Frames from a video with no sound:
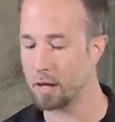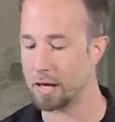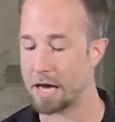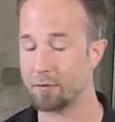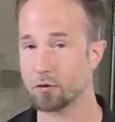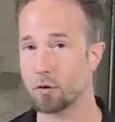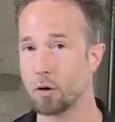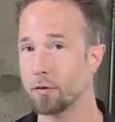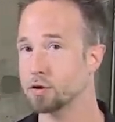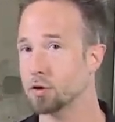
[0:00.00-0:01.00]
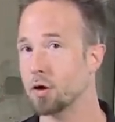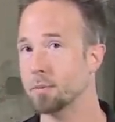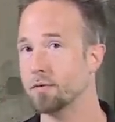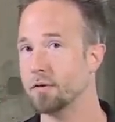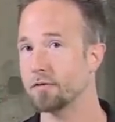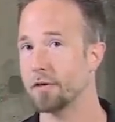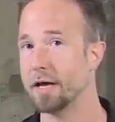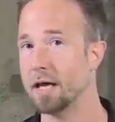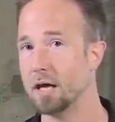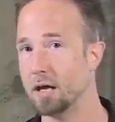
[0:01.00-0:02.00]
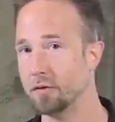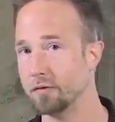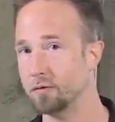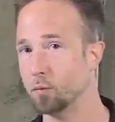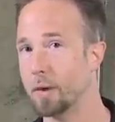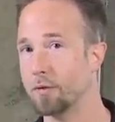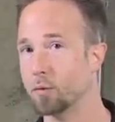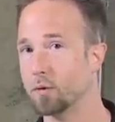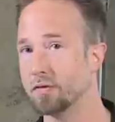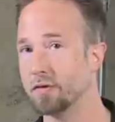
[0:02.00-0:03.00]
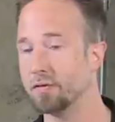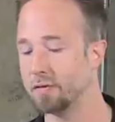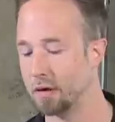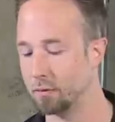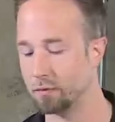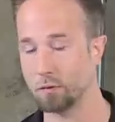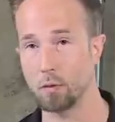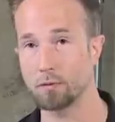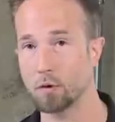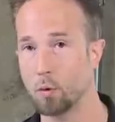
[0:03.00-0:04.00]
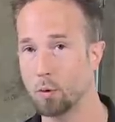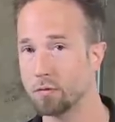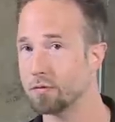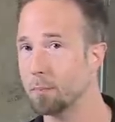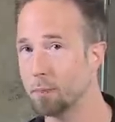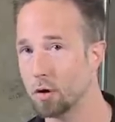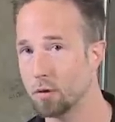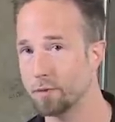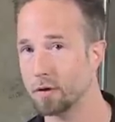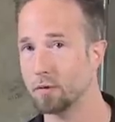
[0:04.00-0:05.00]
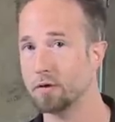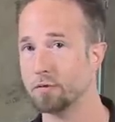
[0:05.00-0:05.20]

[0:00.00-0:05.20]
And after all, the charm of this lighthead is it's weather resistant, so of course, perfectly